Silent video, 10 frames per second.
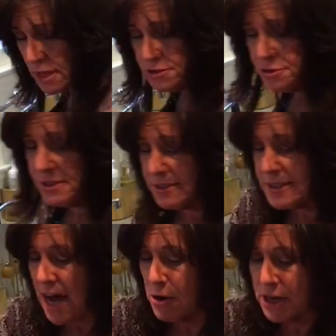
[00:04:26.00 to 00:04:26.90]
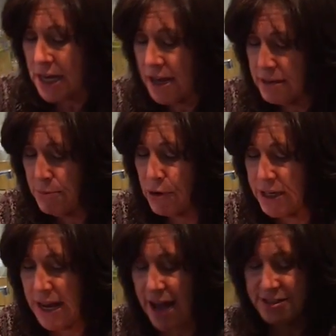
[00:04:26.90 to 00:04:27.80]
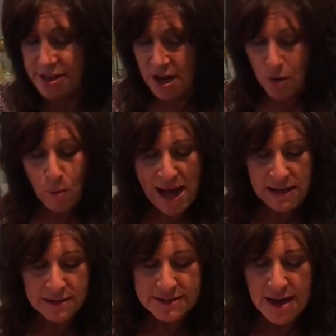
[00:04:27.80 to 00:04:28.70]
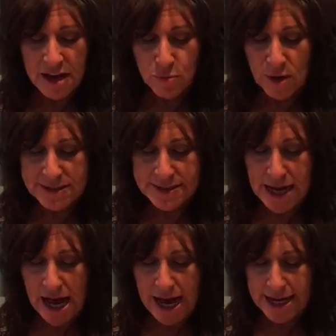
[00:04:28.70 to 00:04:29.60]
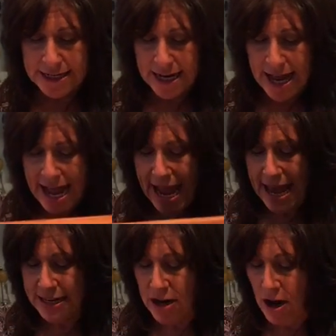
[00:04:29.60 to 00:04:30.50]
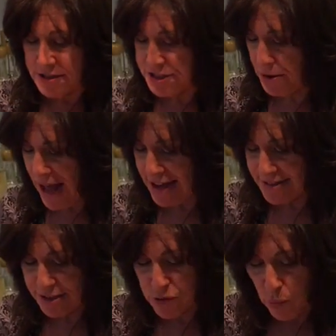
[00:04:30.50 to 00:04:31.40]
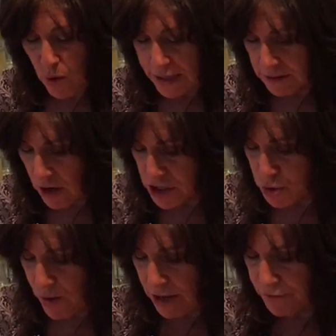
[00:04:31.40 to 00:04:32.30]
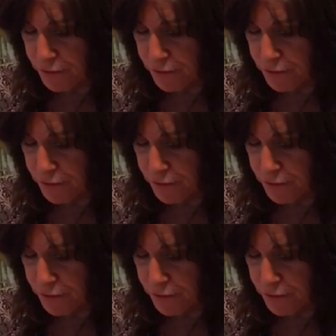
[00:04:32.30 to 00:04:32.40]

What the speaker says: So this is our cutting board. It has wells on one side, and it also has this one large well